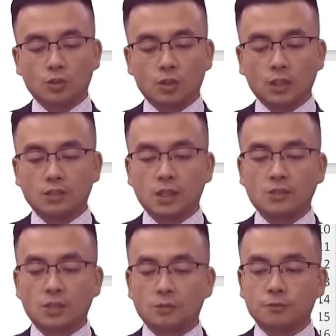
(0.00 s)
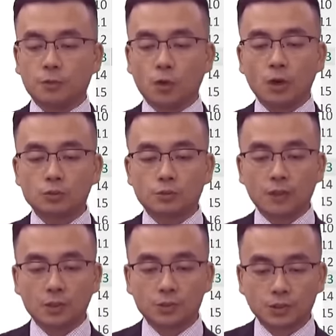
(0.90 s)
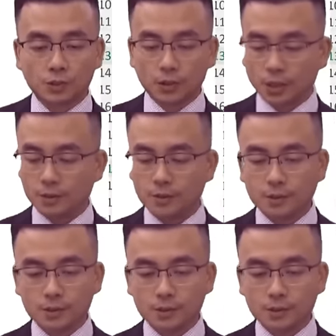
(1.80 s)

units instead of 400,000, okay,